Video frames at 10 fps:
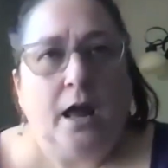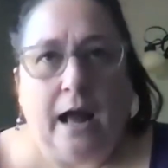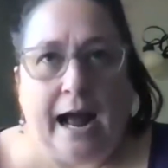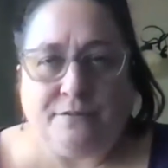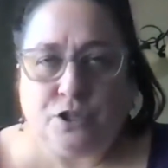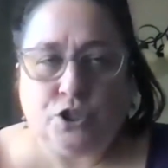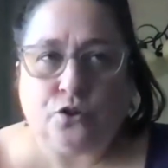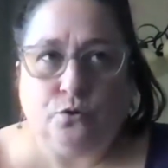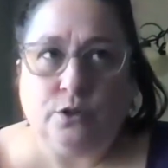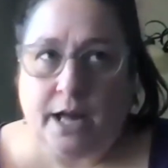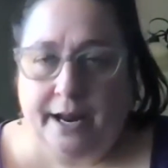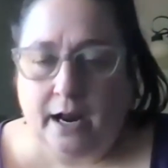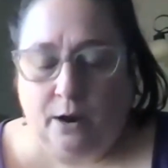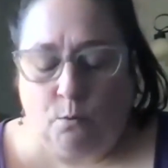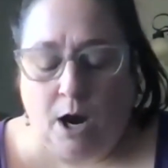after school,
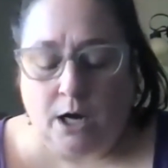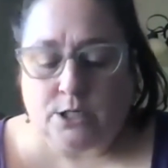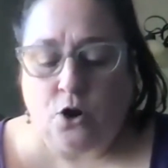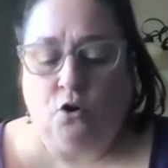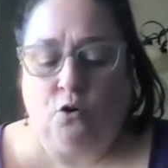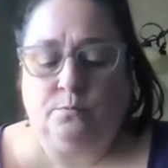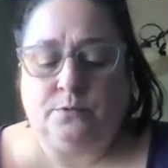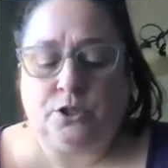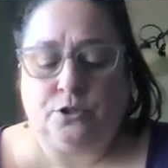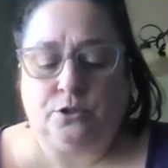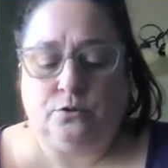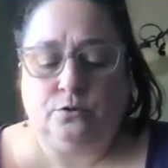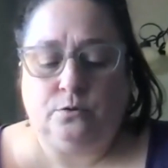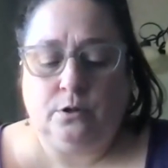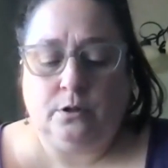I walked home
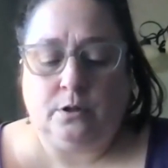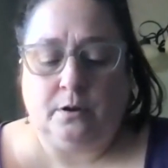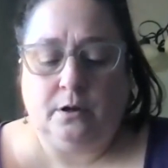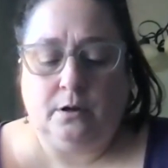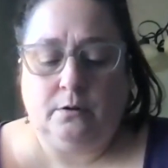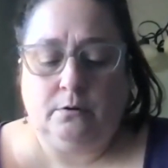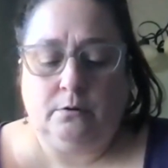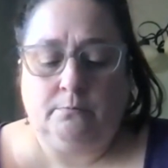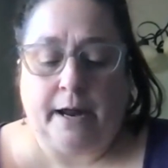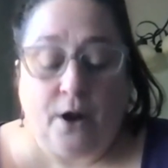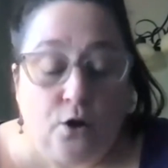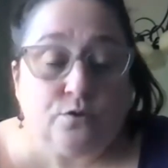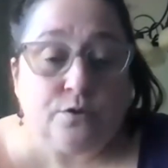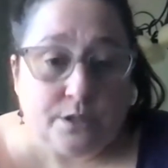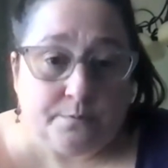to the my
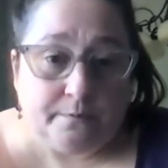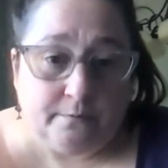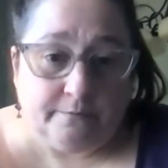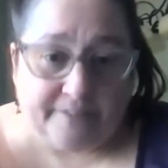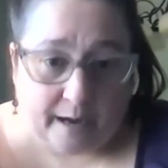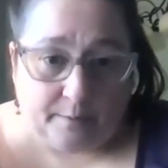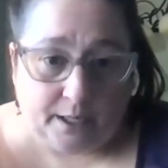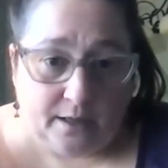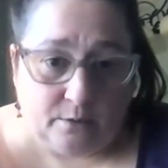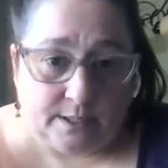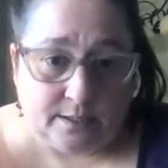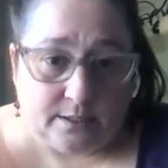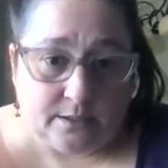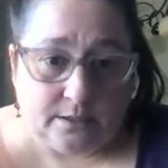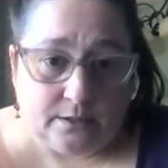host family that
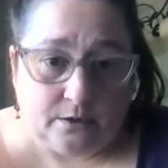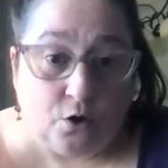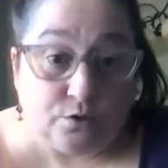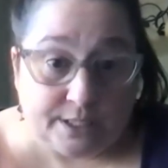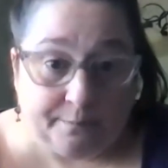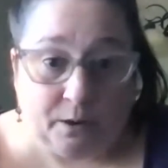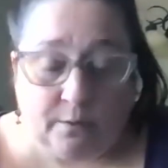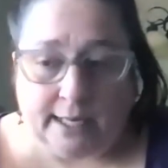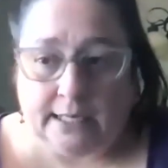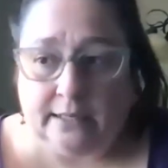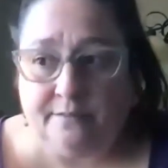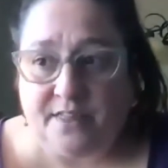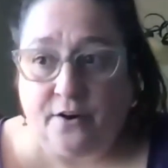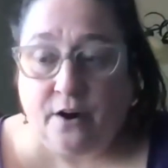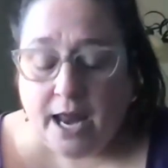was hosting me while I lived
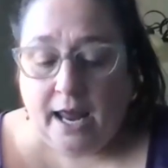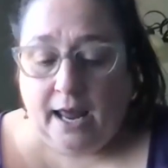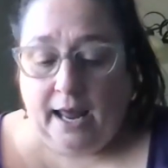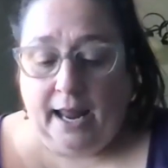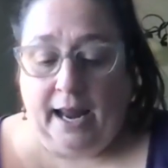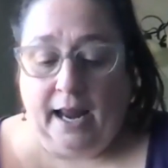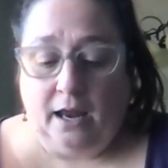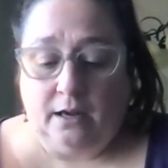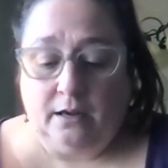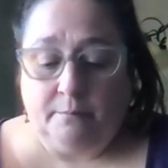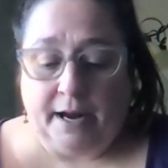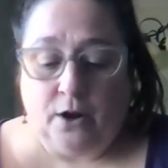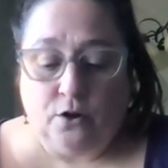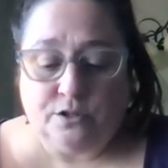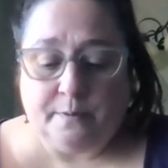there. And my
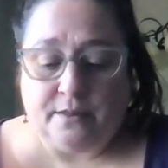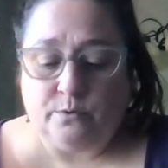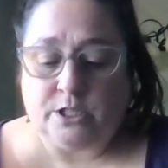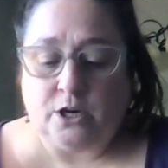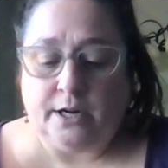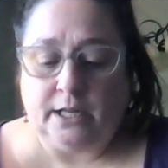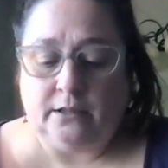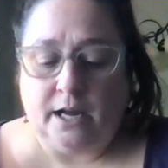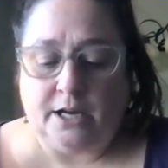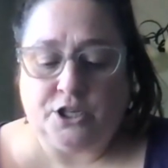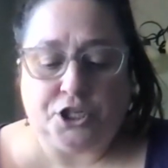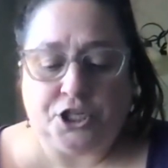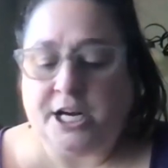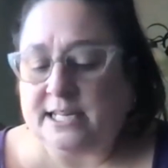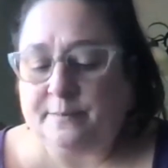host mother was cooking lunch and
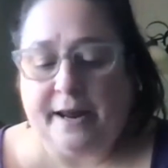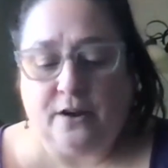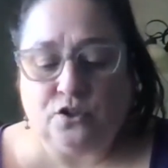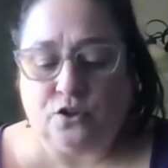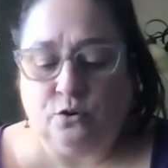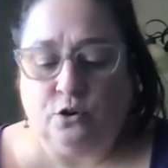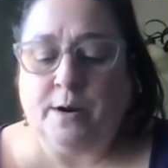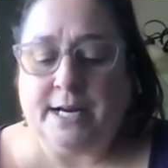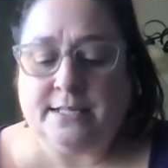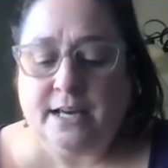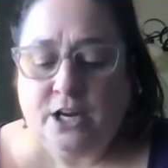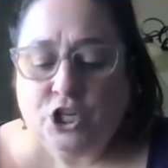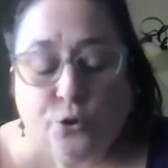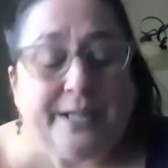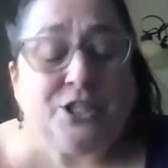she asked me how school was.
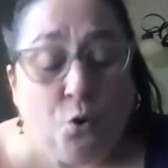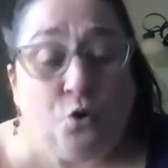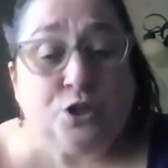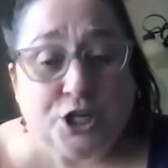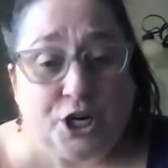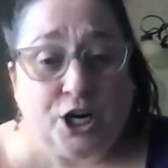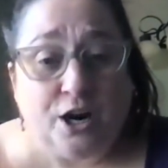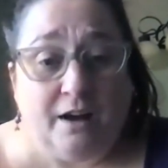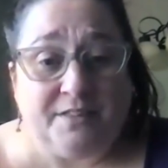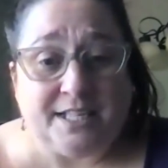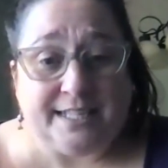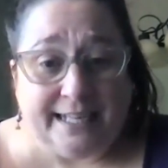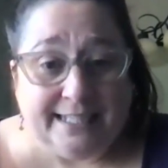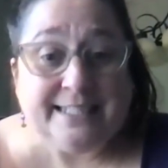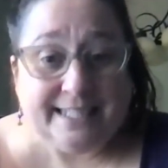So I told her of this
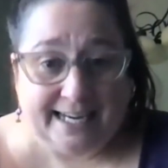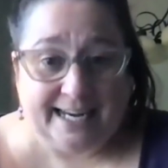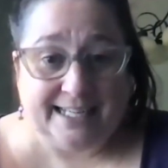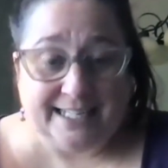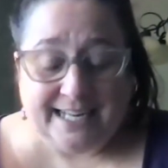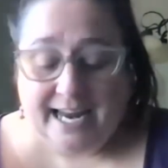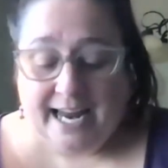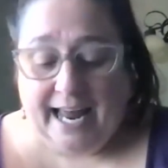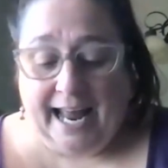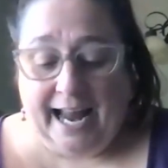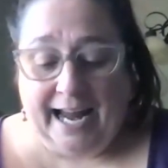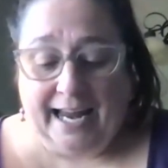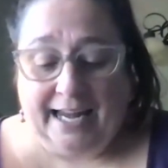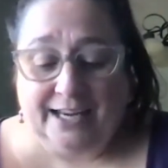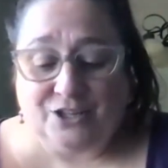incident.
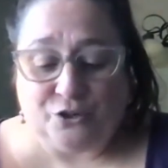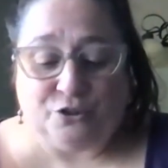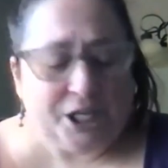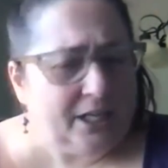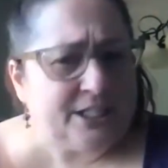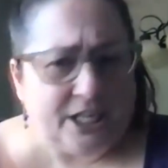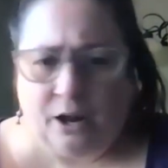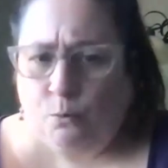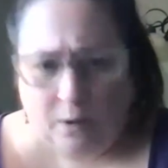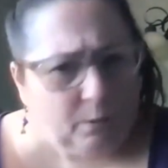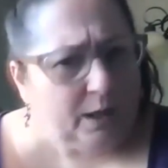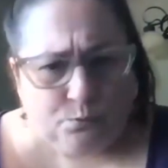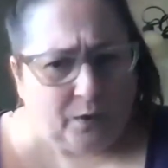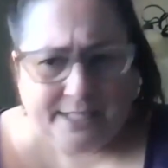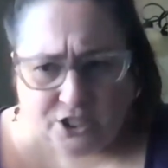And so she's like, "Well,
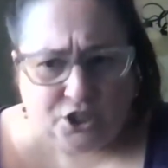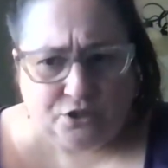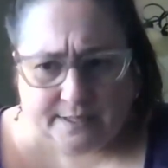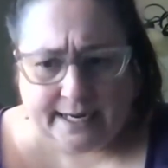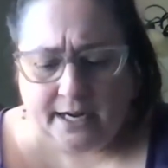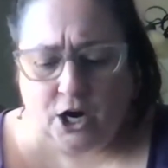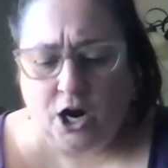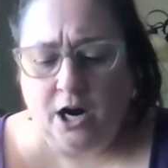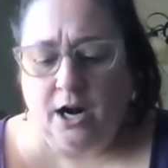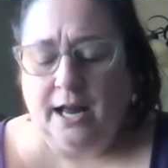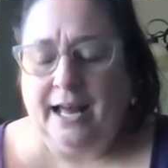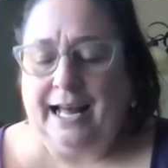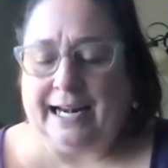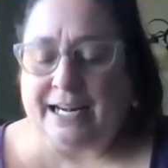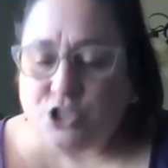what did you say to her?"
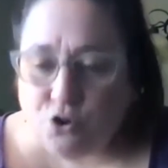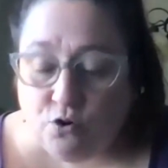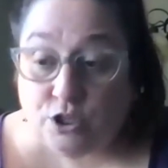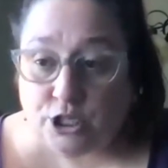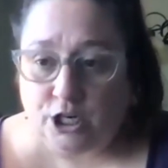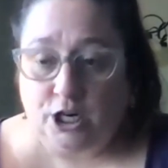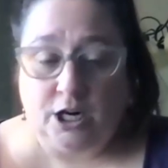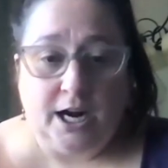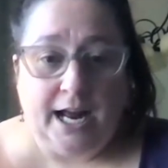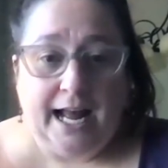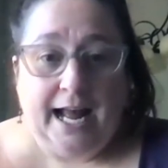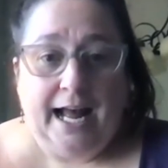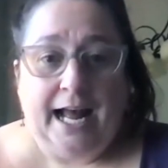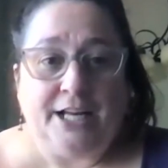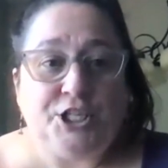And I told her,
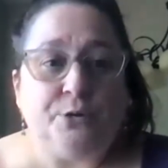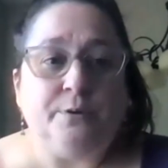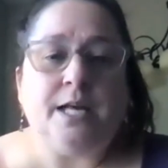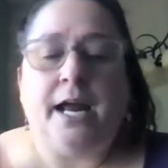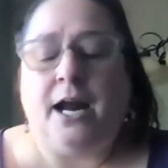and she was like,